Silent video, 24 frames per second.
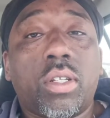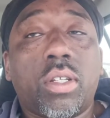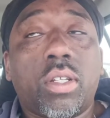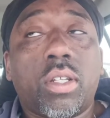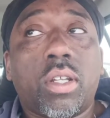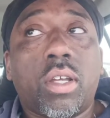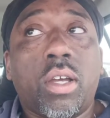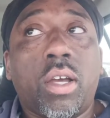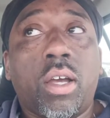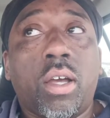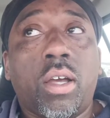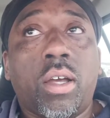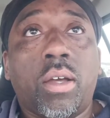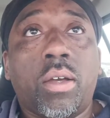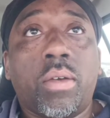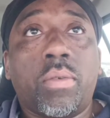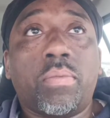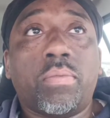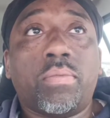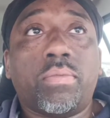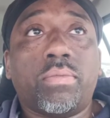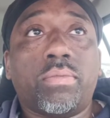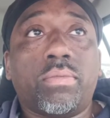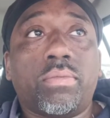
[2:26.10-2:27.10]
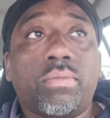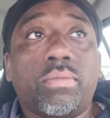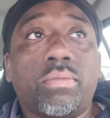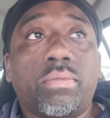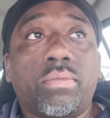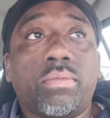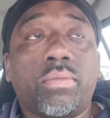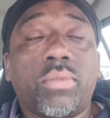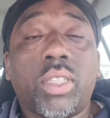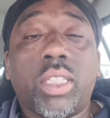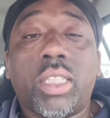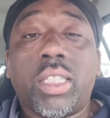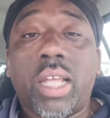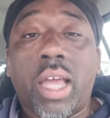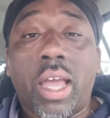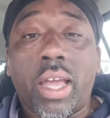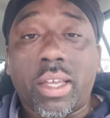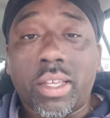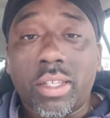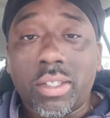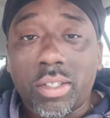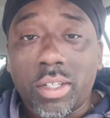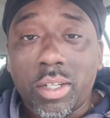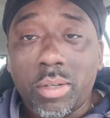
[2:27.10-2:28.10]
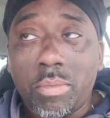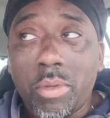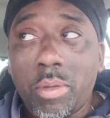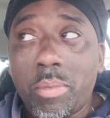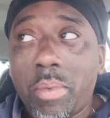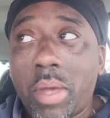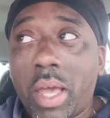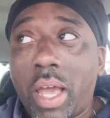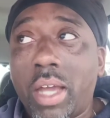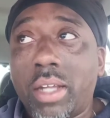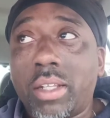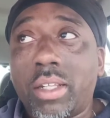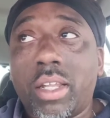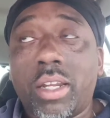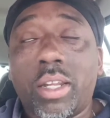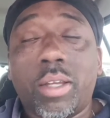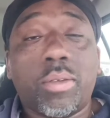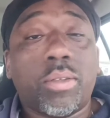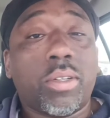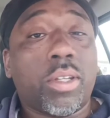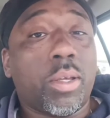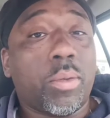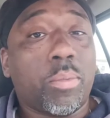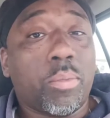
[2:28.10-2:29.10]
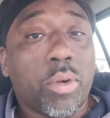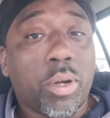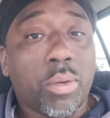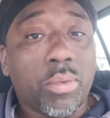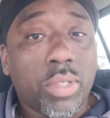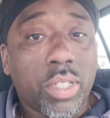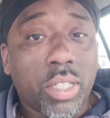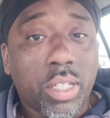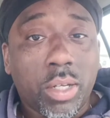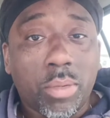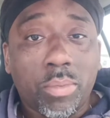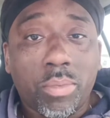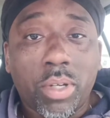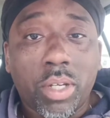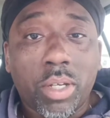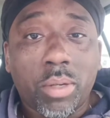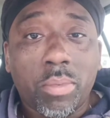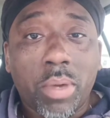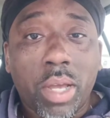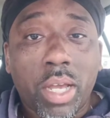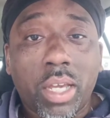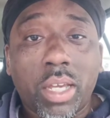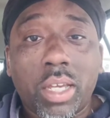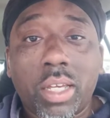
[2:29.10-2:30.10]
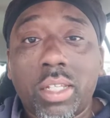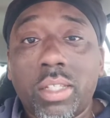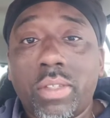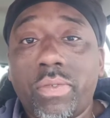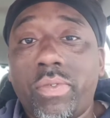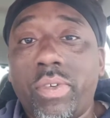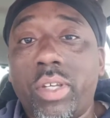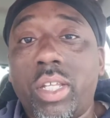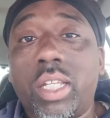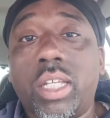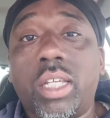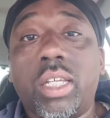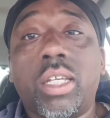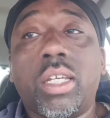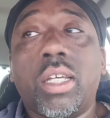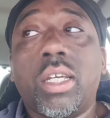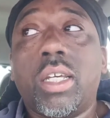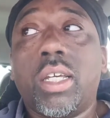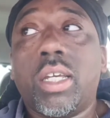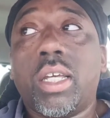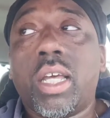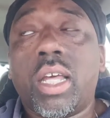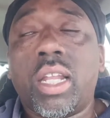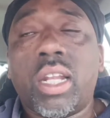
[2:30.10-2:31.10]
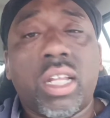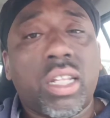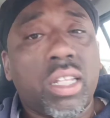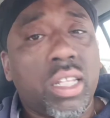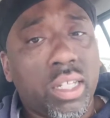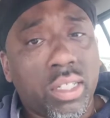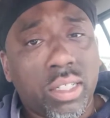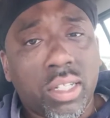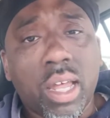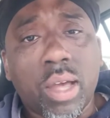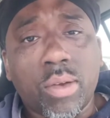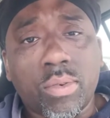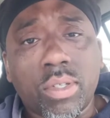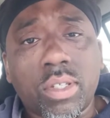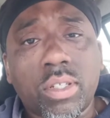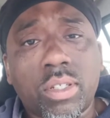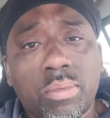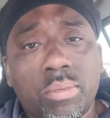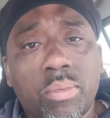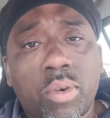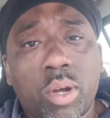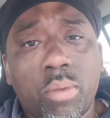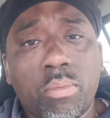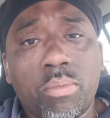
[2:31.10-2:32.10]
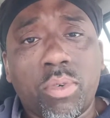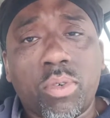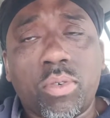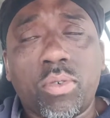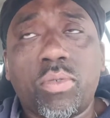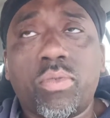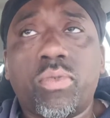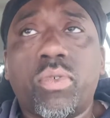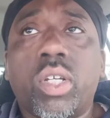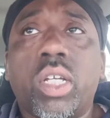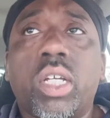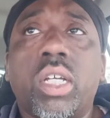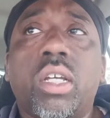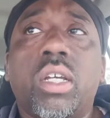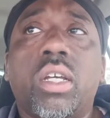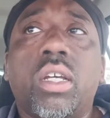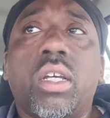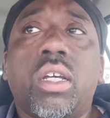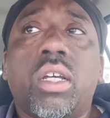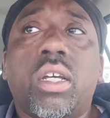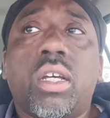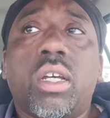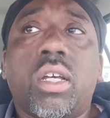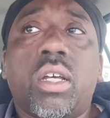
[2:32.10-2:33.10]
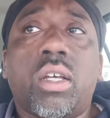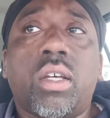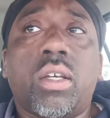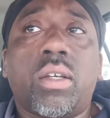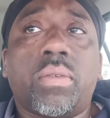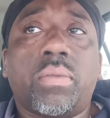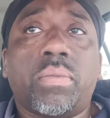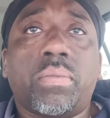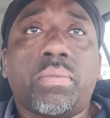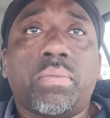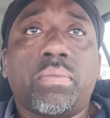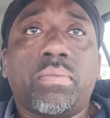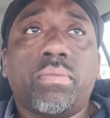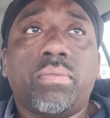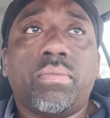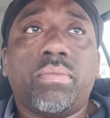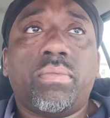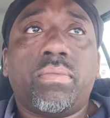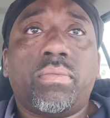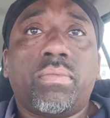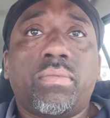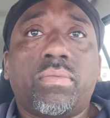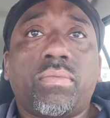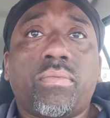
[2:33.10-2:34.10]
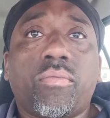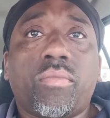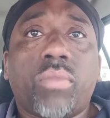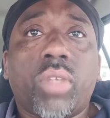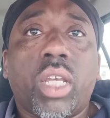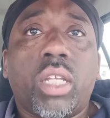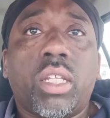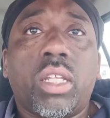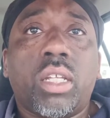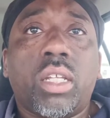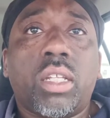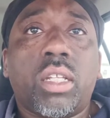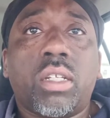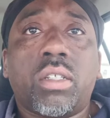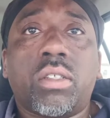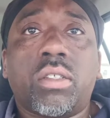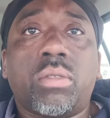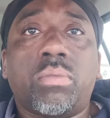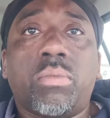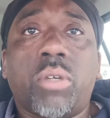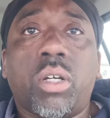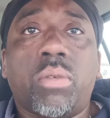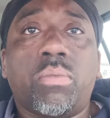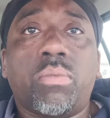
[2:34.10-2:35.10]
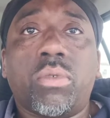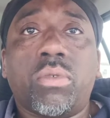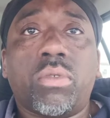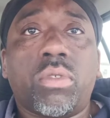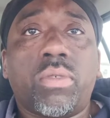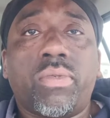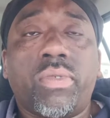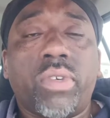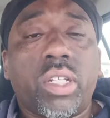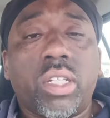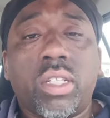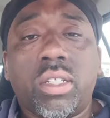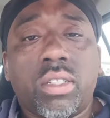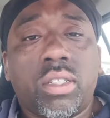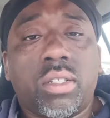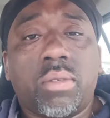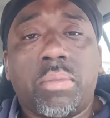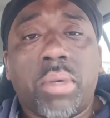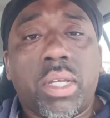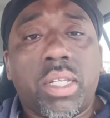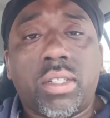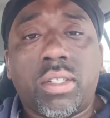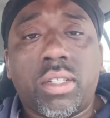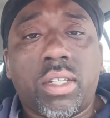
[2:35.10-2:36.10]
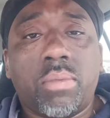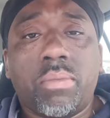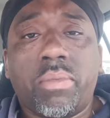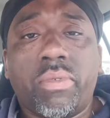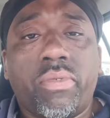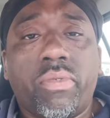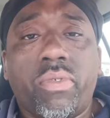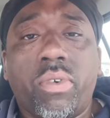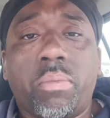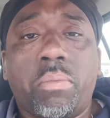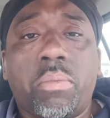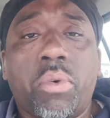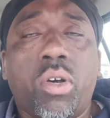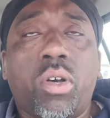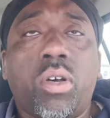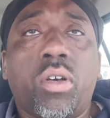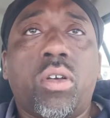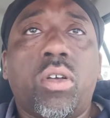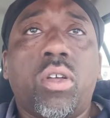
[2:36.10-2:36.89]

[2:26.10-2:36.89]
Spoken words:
Dak is going to be back. They purposely didn't bring him back against Philly. And I think that was a smart move. I think that was a smart move. Philly's the best team in football.